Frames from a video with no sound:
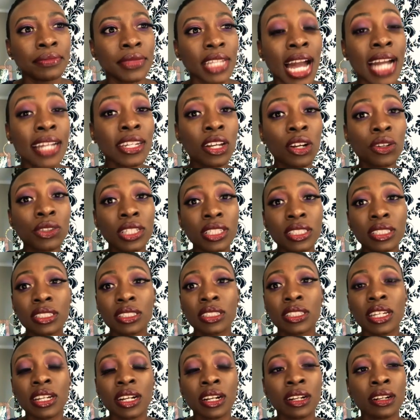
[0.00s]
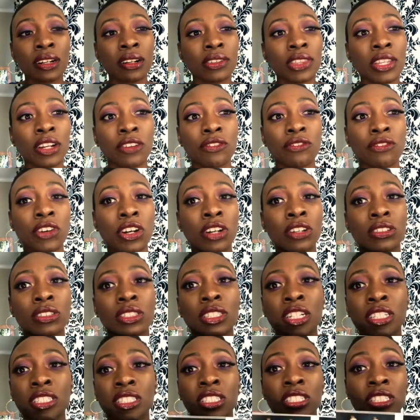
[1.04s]
I know this is their
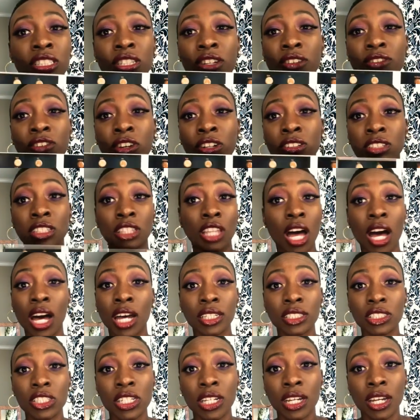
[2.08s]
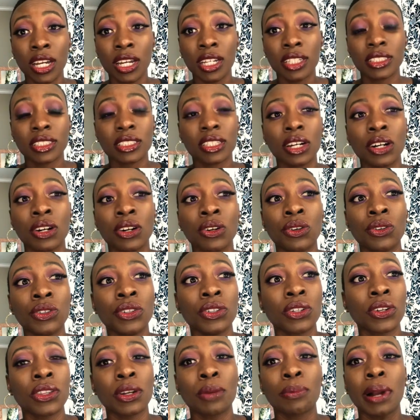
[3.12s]
first launch, so you
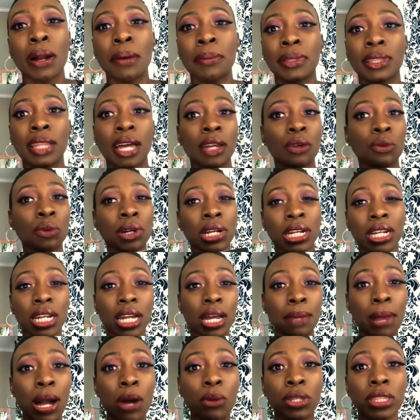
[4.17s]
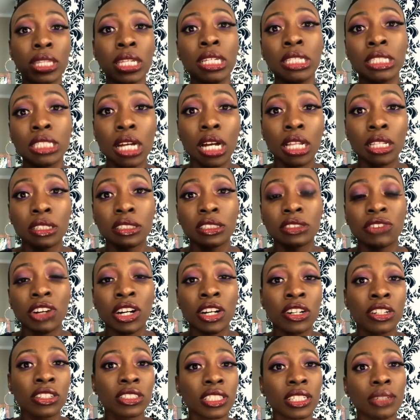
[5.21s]
know they're probably like, we're gonna come out with these colors
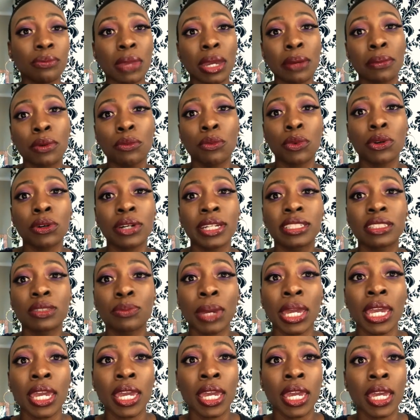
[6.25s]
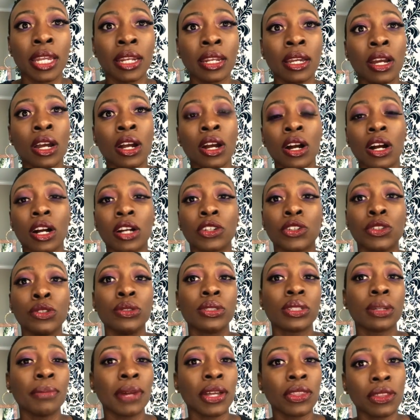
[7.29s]
first, and maybe we'll expand or do
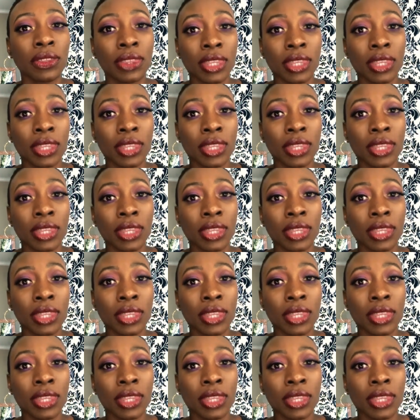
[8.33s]
some other